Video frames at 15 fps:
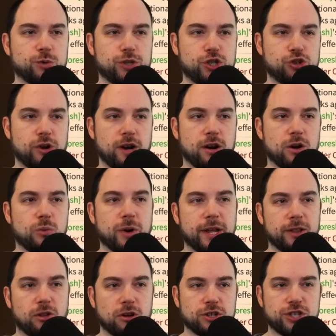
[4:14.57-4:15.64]
was triggered when he
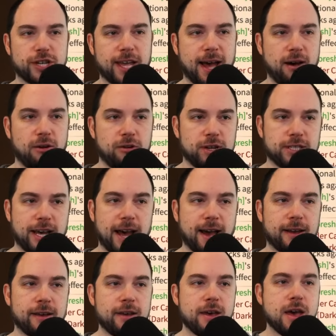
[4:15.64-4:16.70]
launched a counterattack.